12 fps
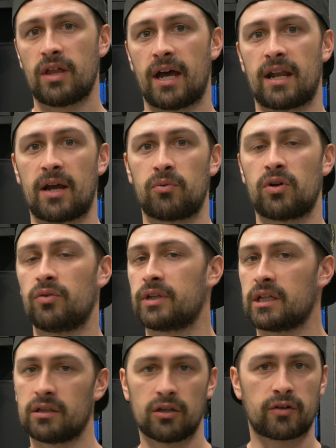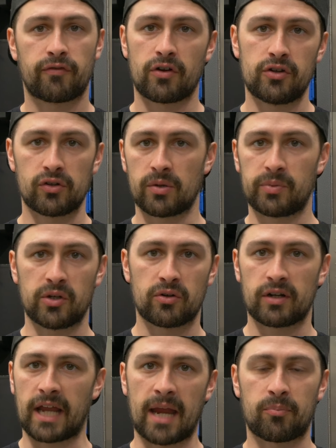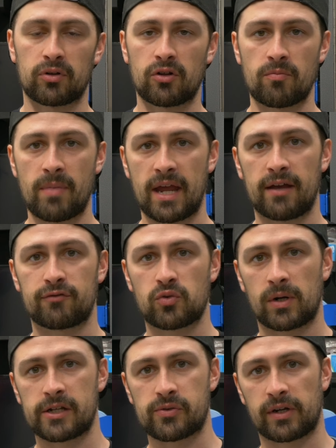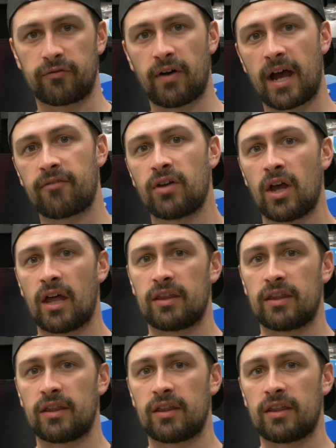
that I would only look for a new computer in April or May of 2025.